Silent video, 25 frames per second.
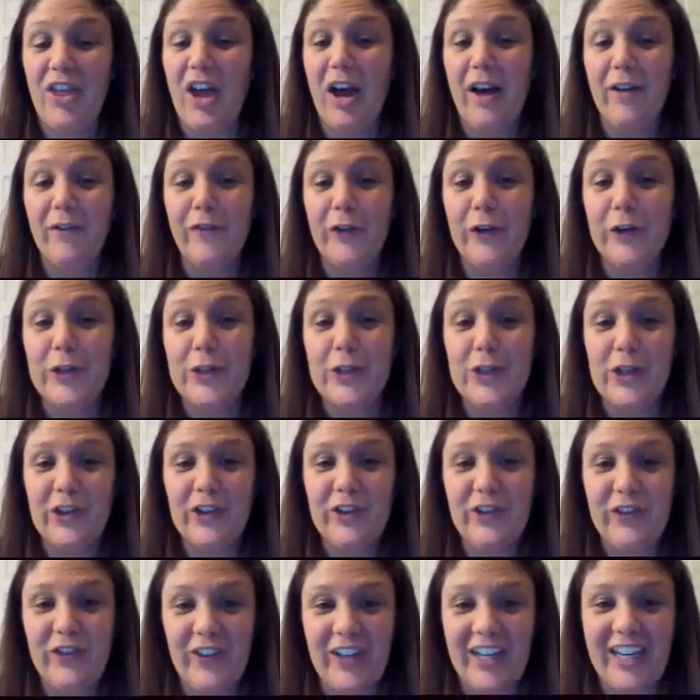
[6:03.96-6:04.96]
thoughtful
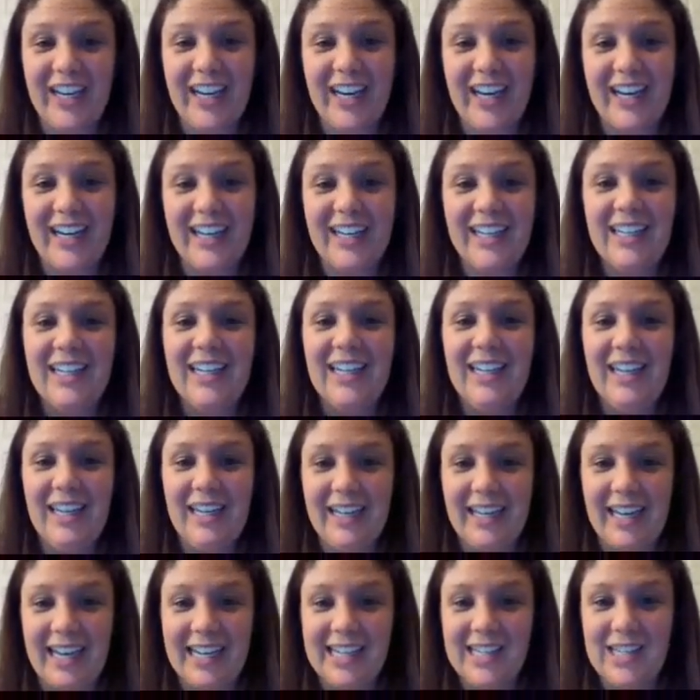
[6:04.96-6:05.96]
Sophia
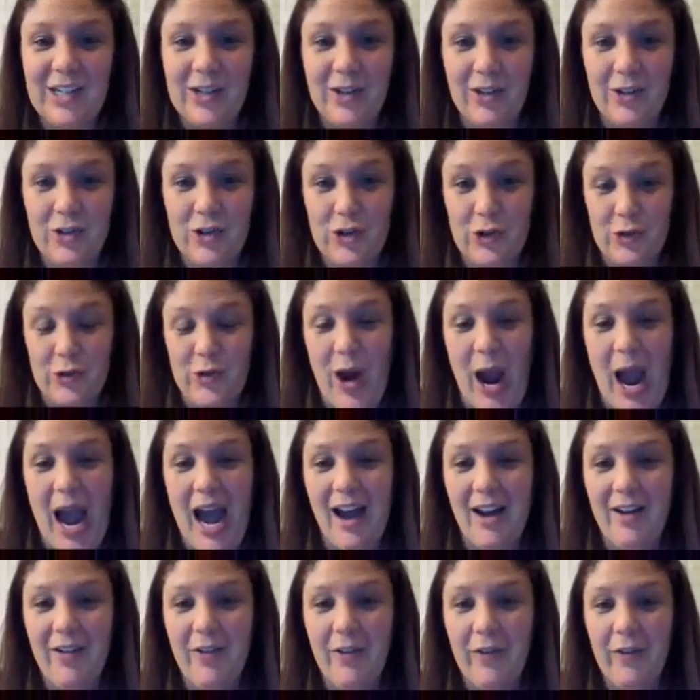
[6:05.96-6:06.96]
gets her
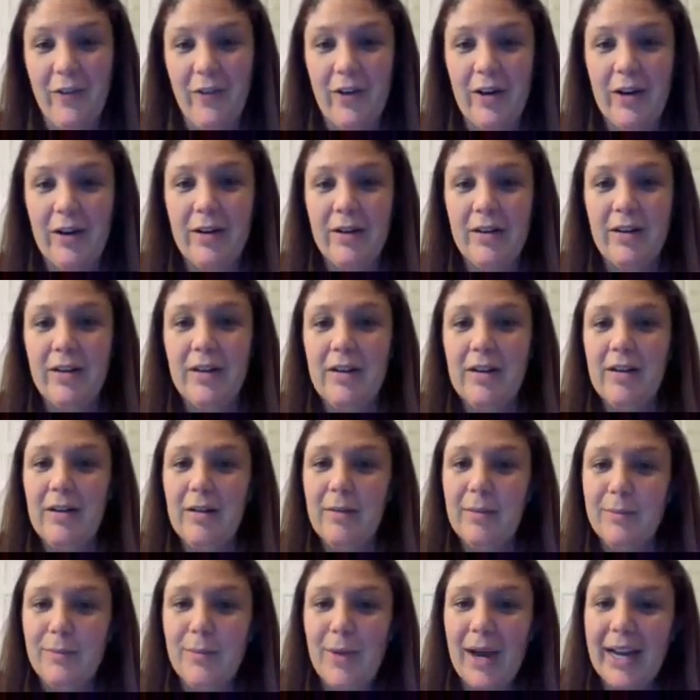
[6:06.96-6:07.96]
giraffe.
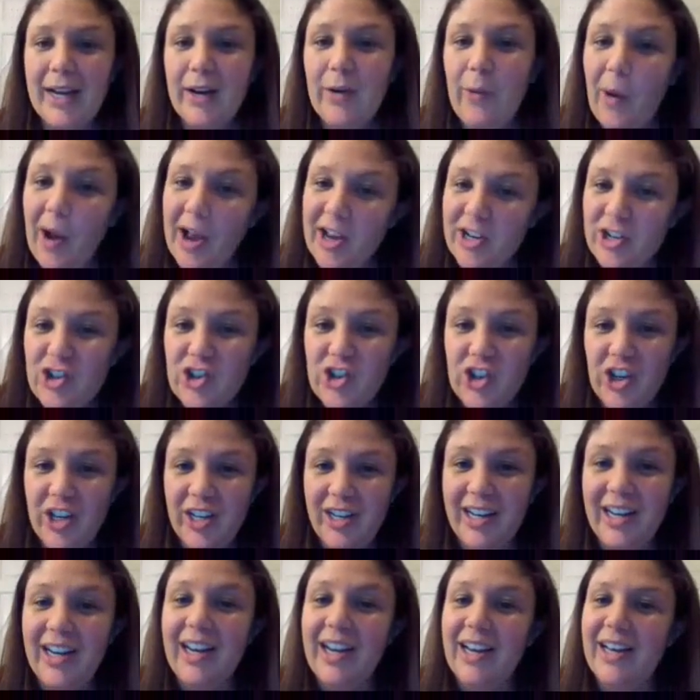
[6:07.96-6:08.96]
My
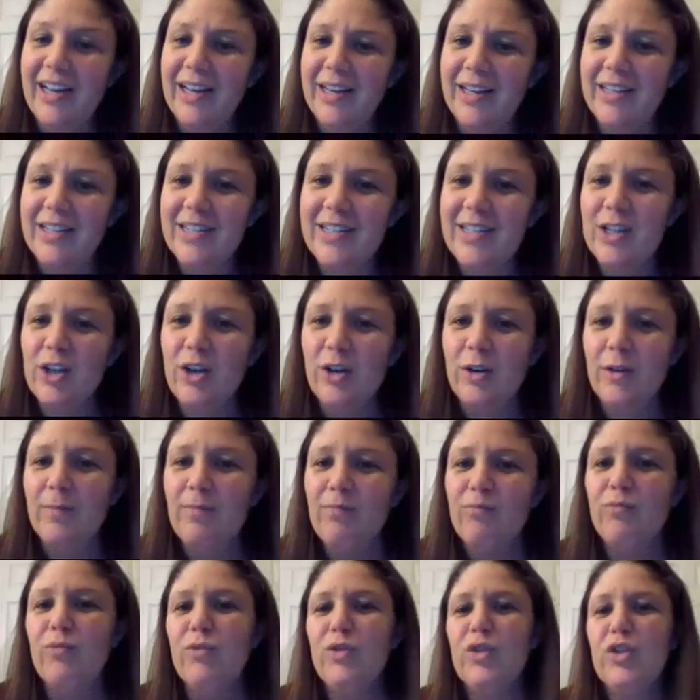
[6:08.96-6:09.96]
question is,
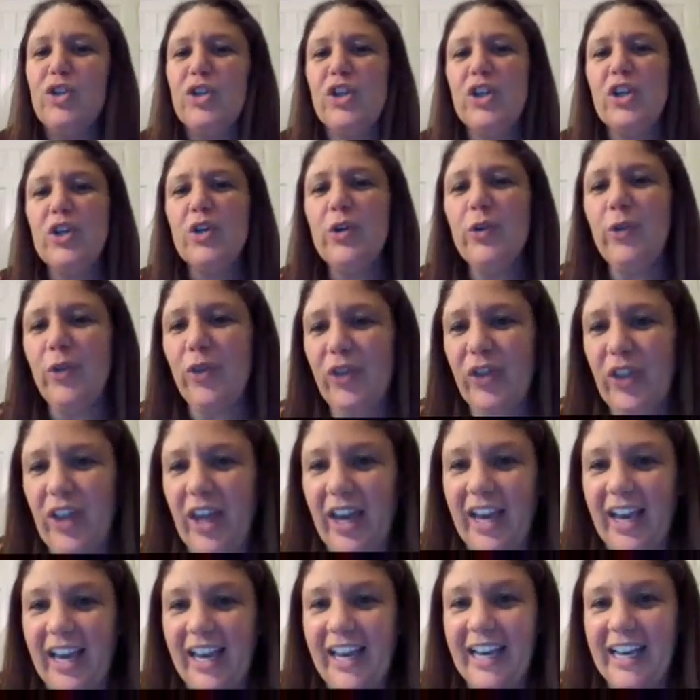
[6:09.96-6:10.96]
do you
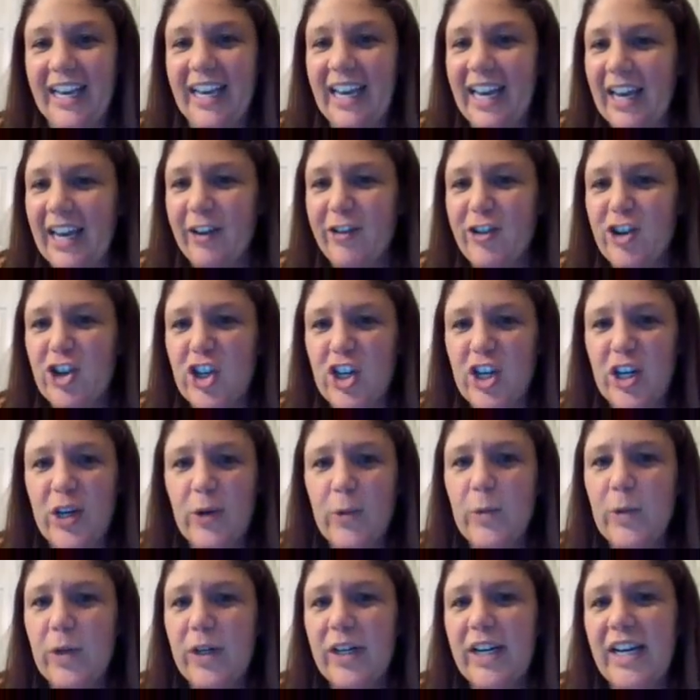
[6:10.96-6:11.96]
think
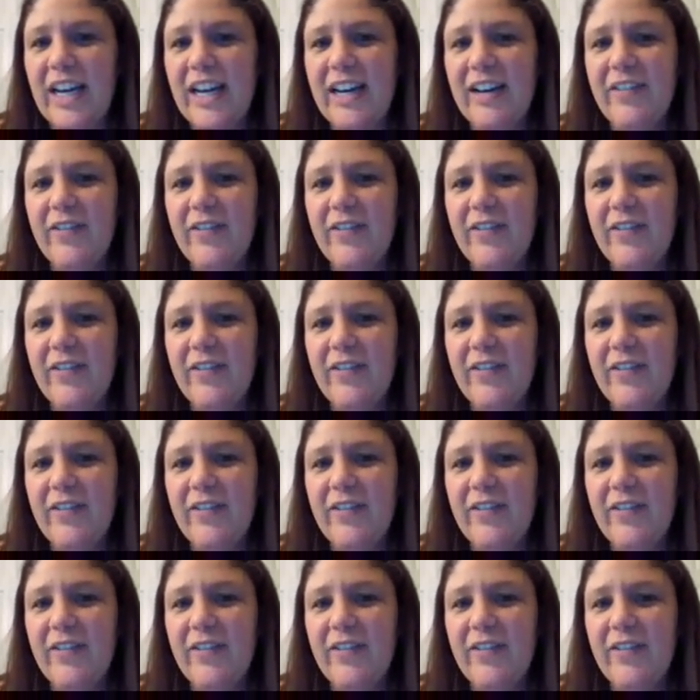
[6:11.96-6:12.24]
she would